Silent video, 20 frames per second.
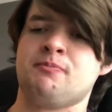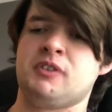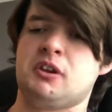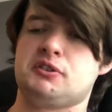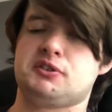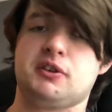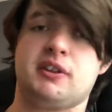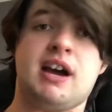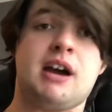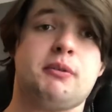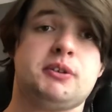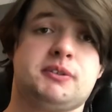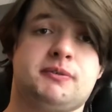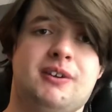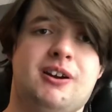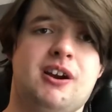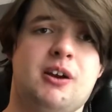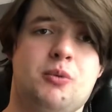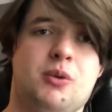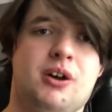So that was
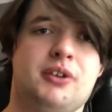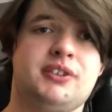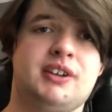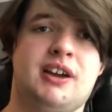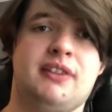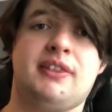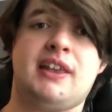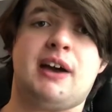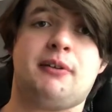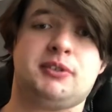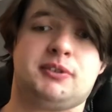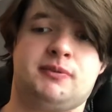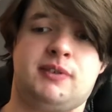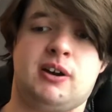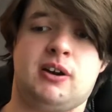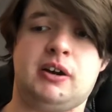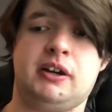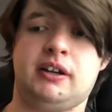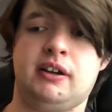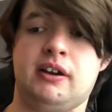very well done. That was
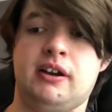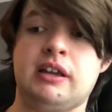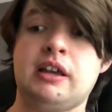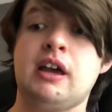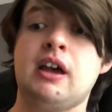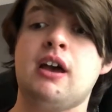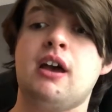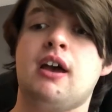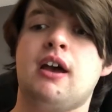very good.